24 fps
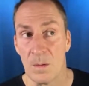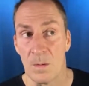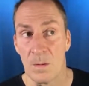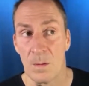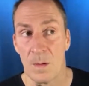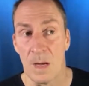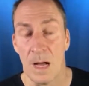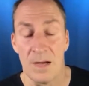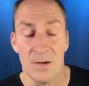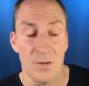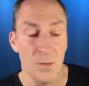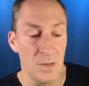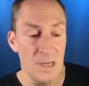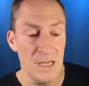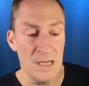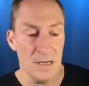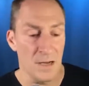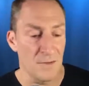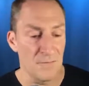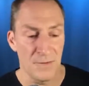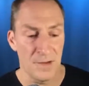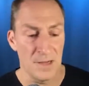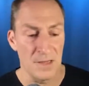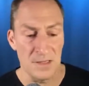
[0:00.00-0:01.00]
I don't eat.
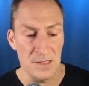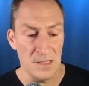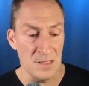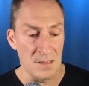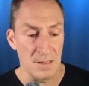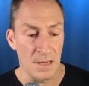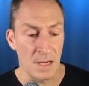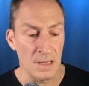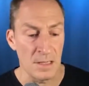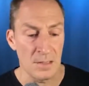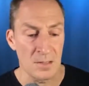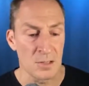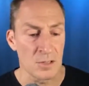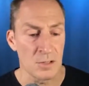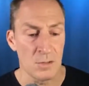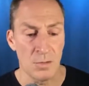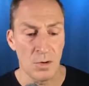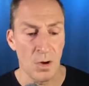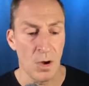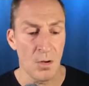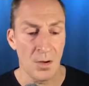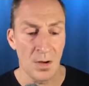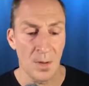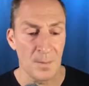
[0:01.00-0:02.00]
I forget to eat. I get so
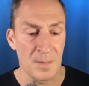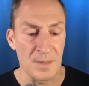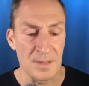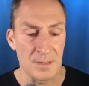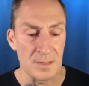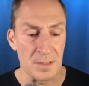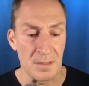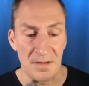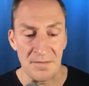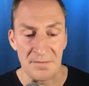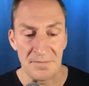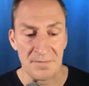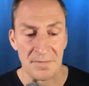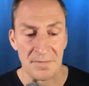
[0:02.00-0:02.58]
caught up in stuff.